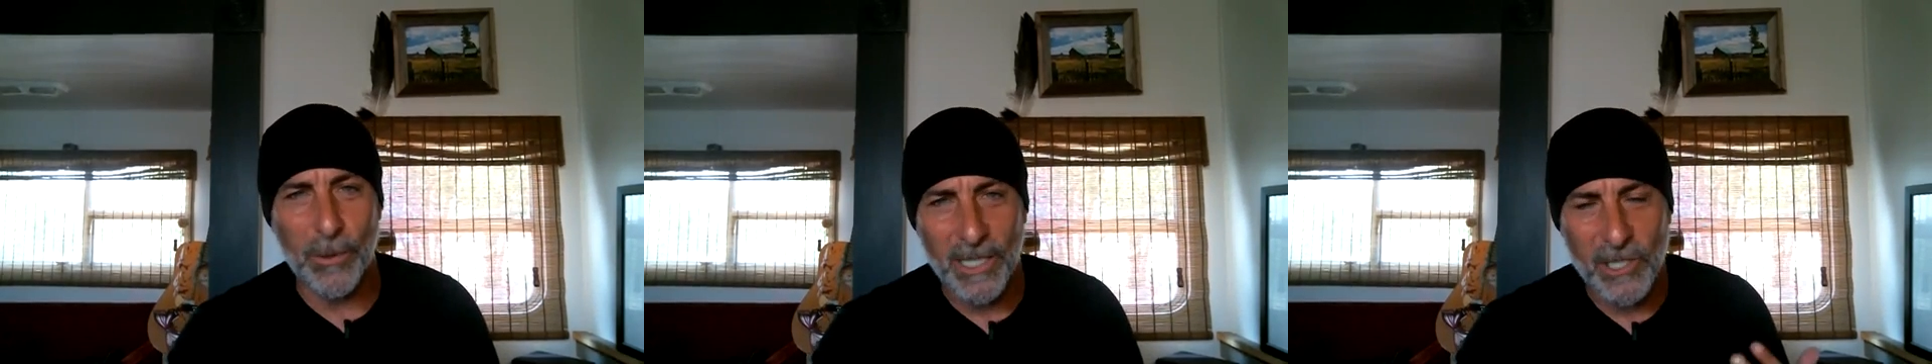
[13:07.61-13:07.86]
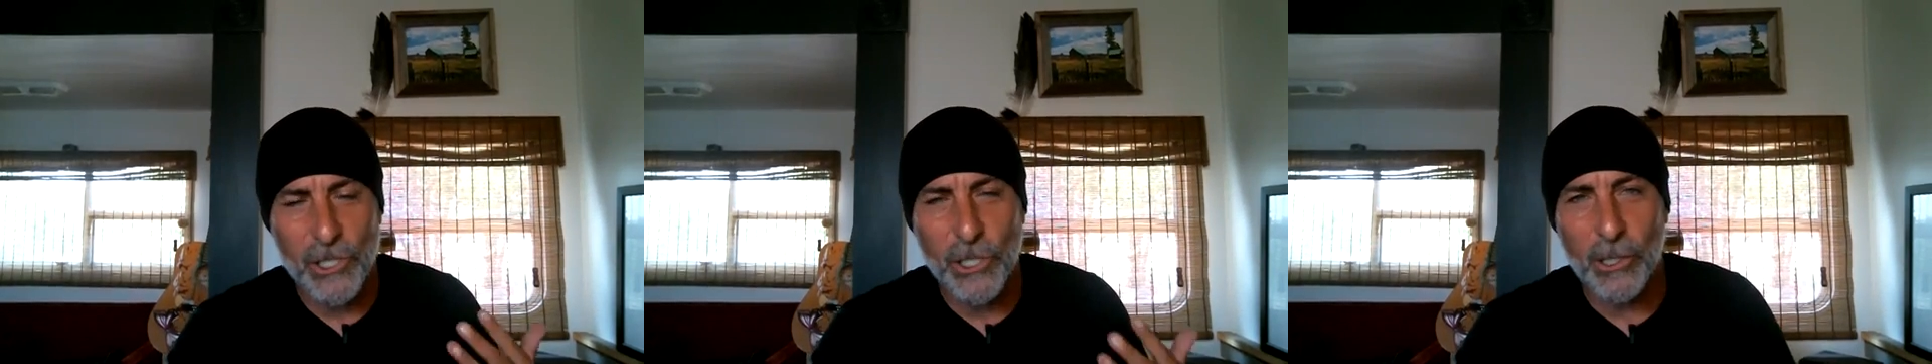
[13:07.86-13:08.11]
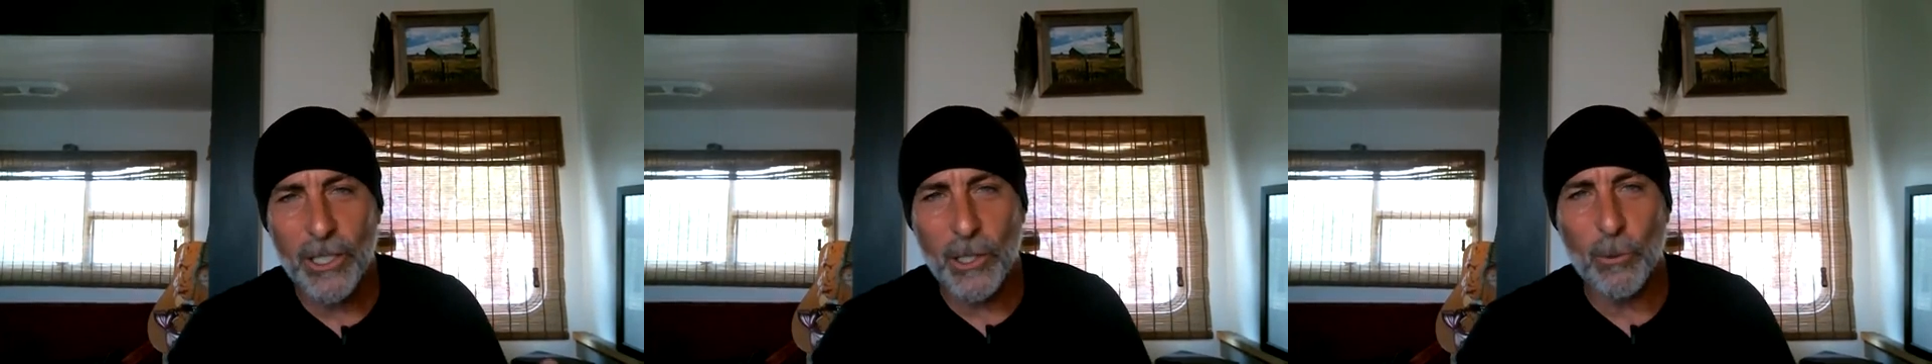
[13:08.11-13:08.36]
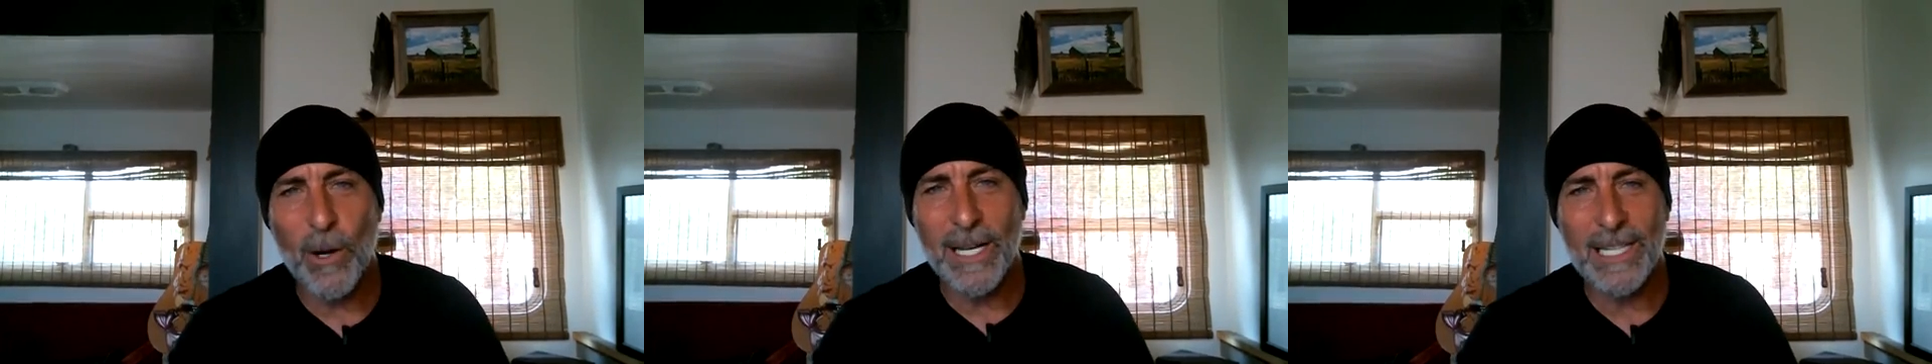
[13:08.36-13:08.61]
because you're going
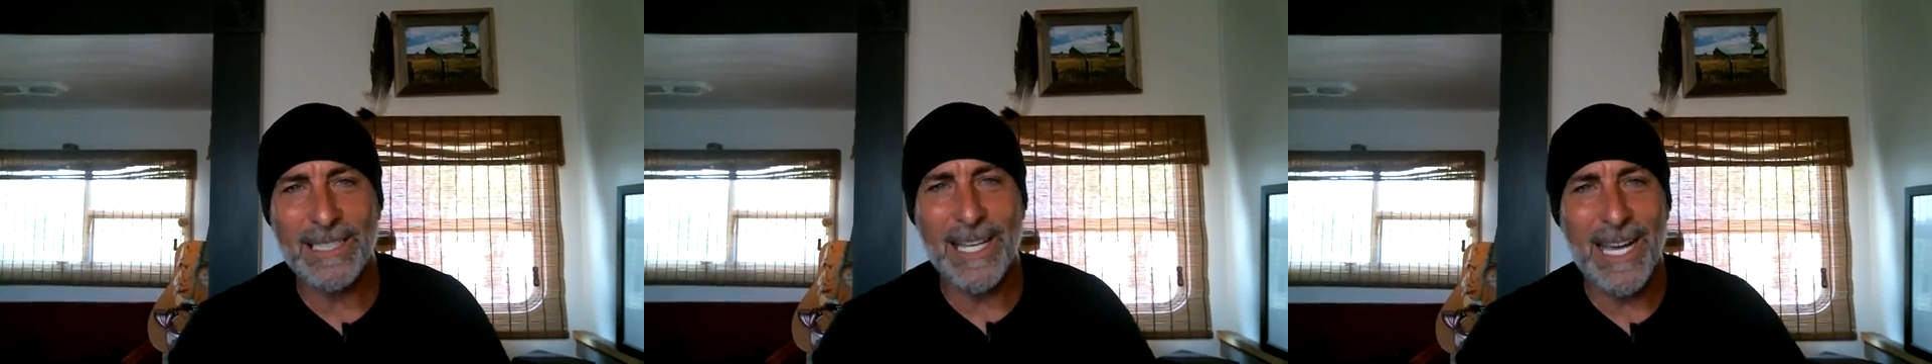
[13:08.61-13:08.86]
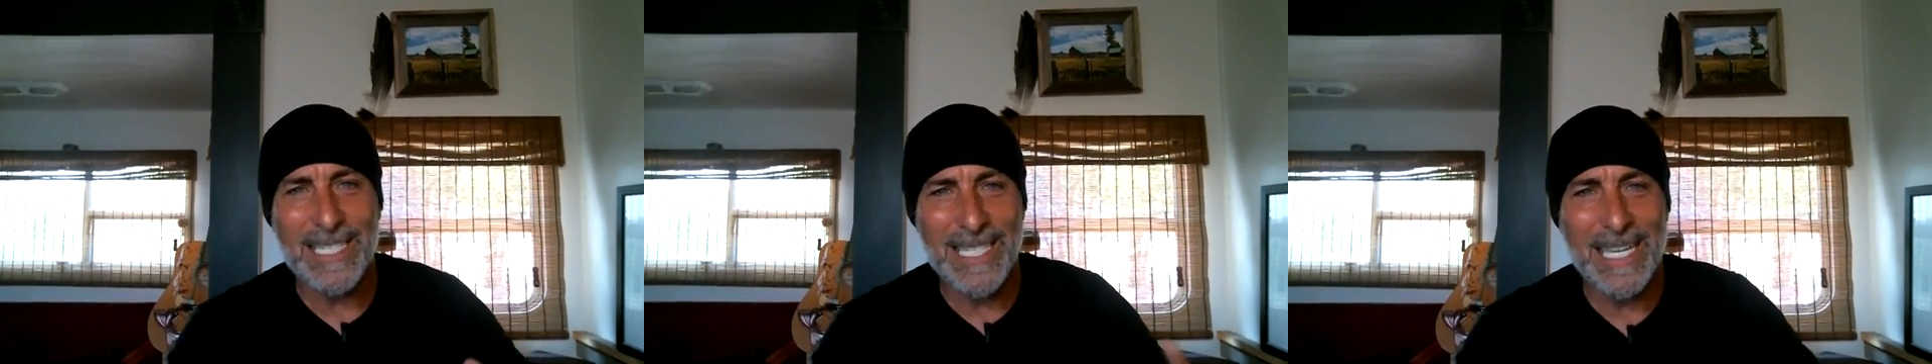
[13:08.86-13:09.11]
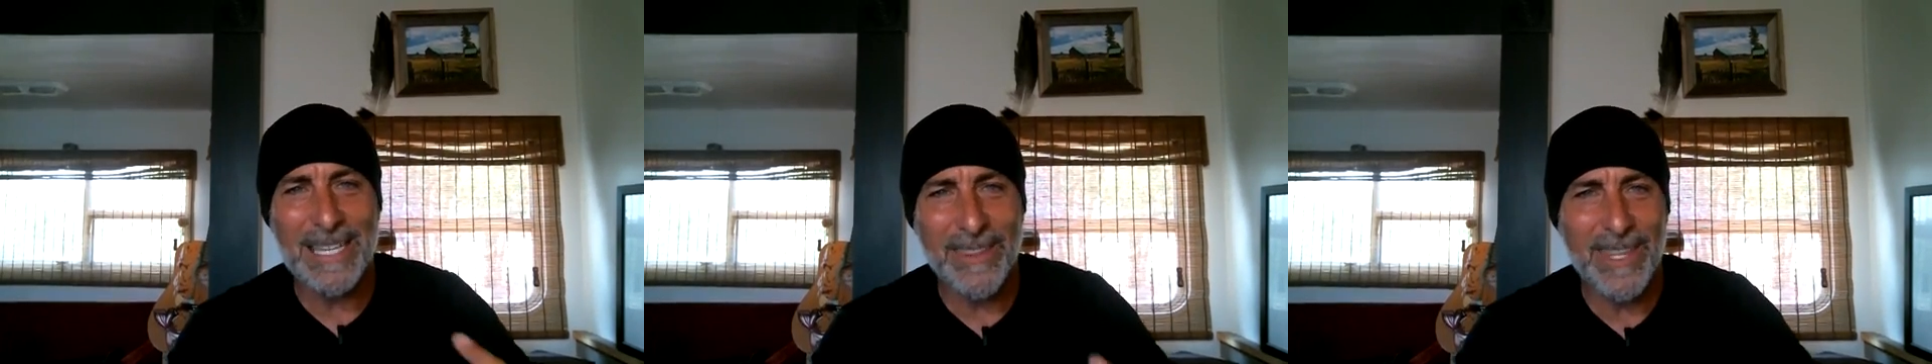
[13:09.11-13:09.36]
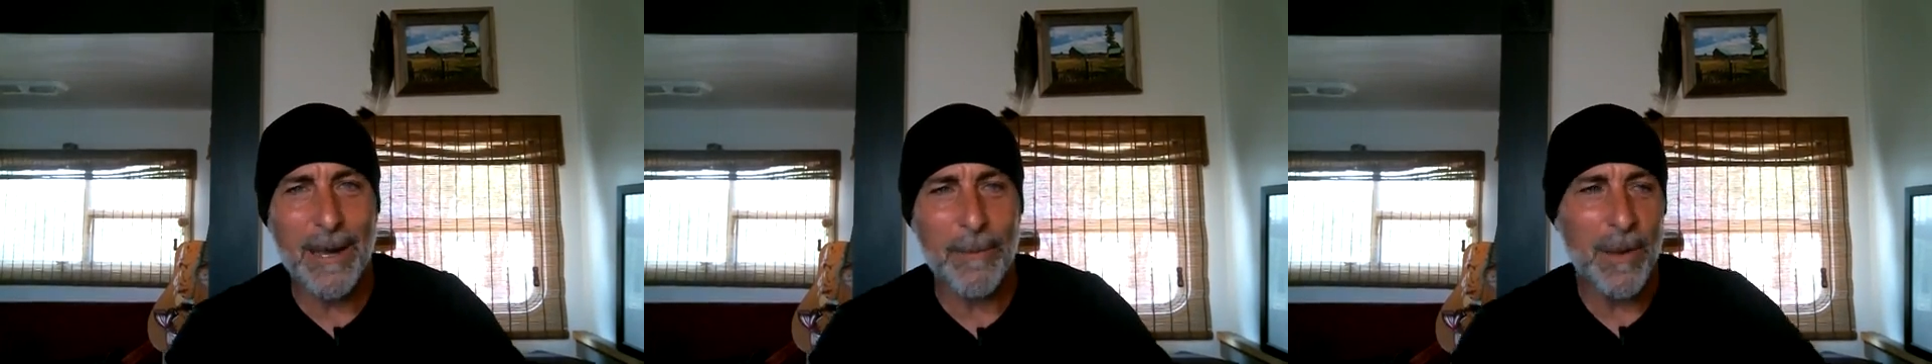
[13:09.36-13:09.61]
to recognize
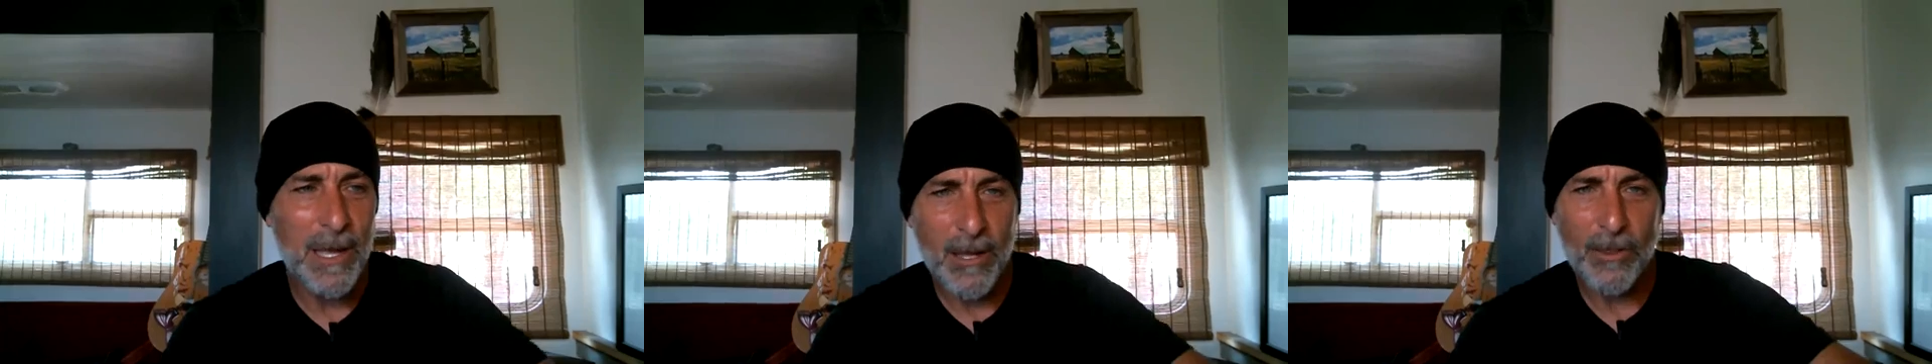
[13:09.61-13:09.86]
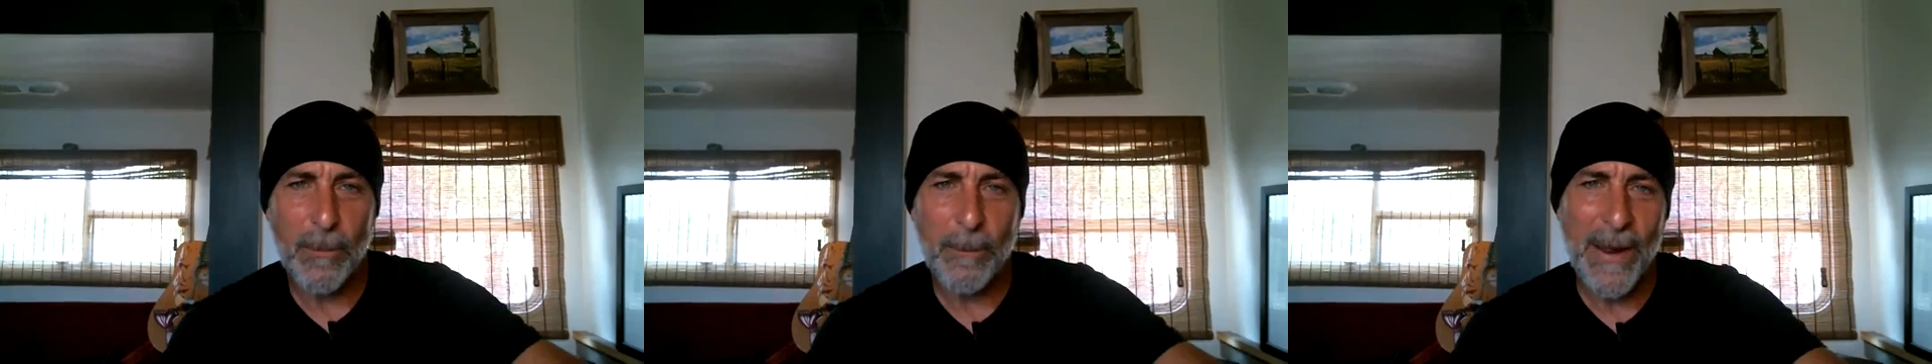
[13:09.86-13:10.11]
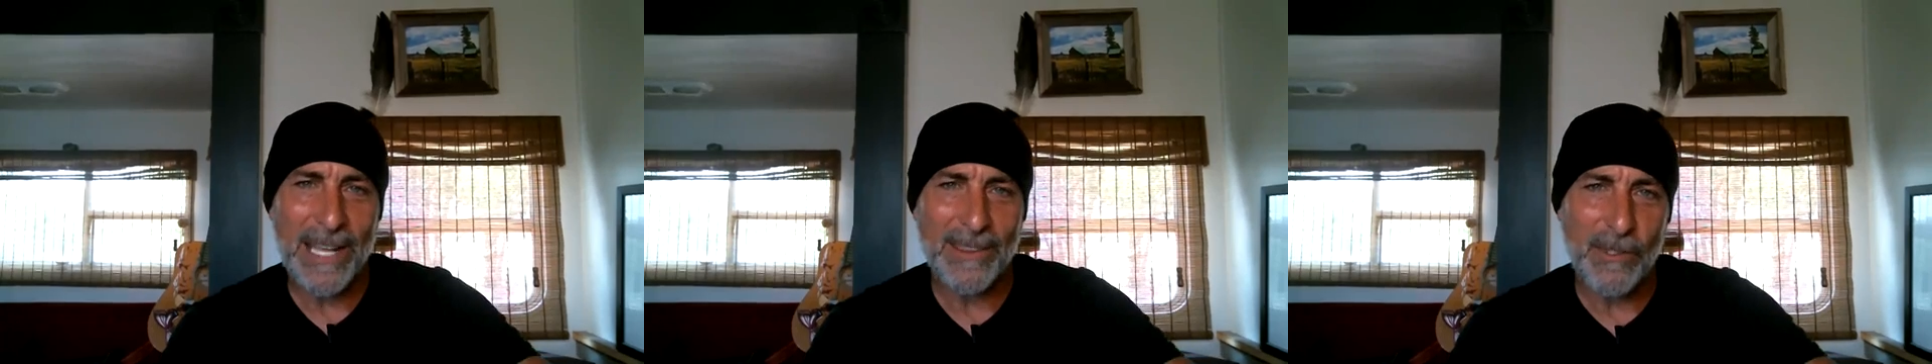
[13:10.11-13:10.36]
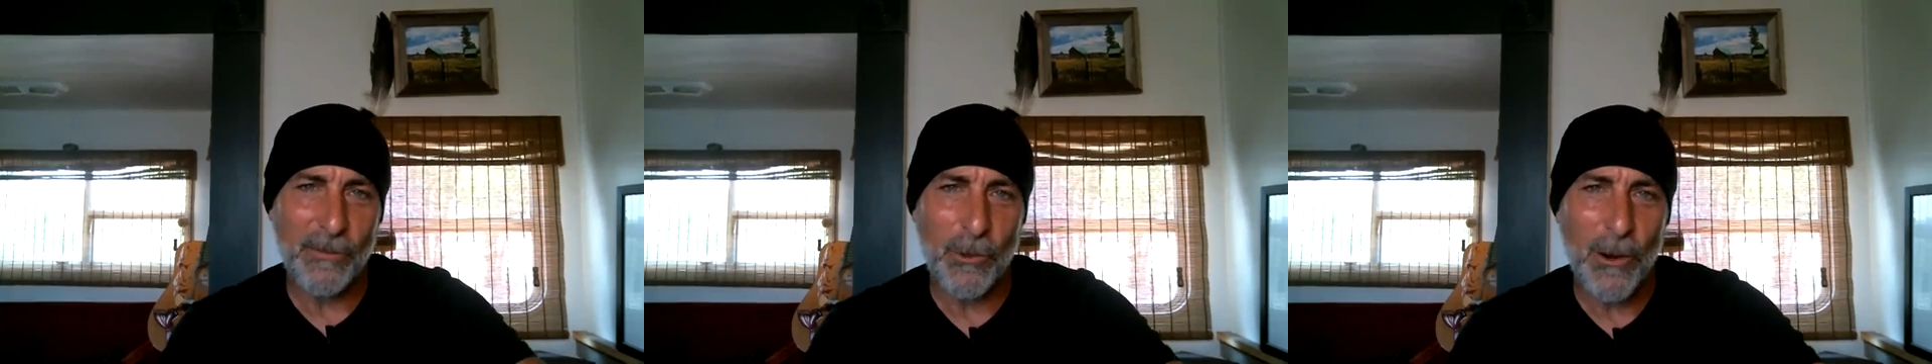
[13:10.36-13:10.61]
in them the
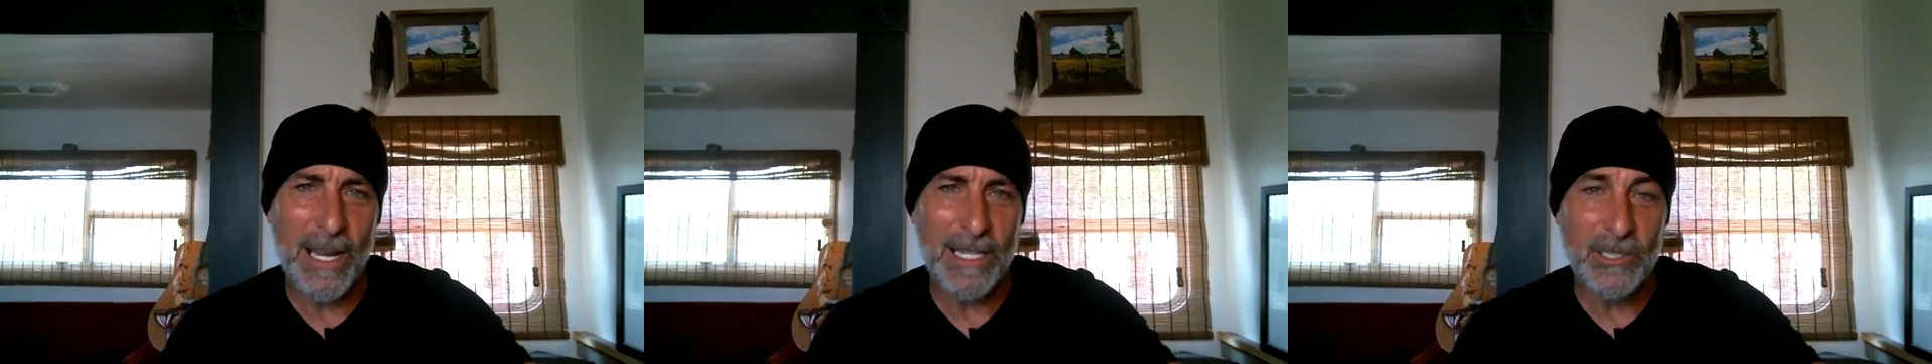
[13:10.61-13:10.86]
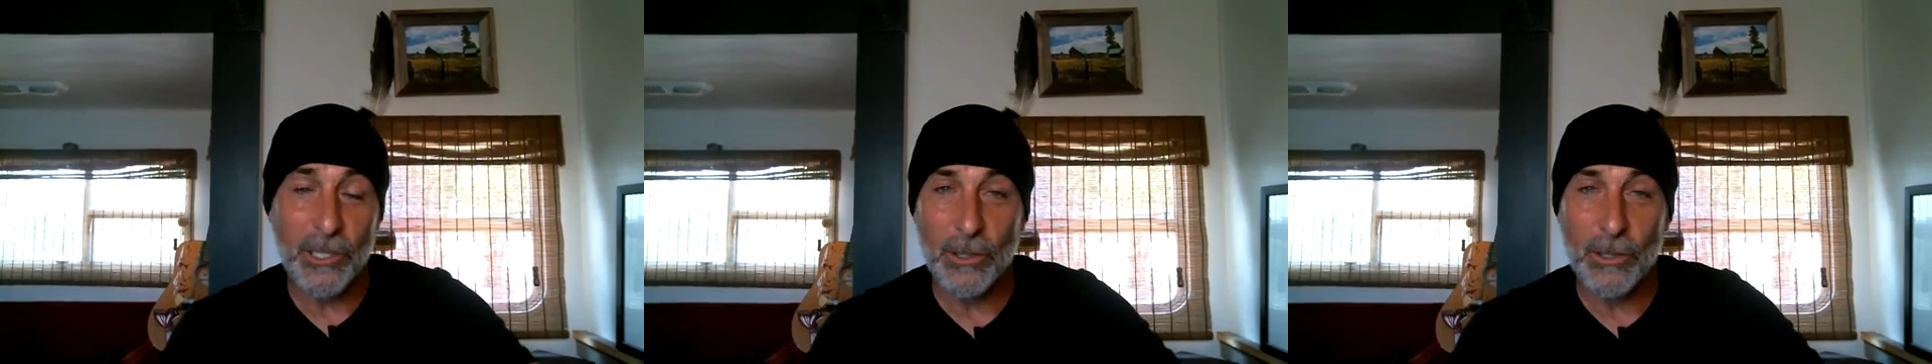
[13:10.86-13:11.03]
path of Christ.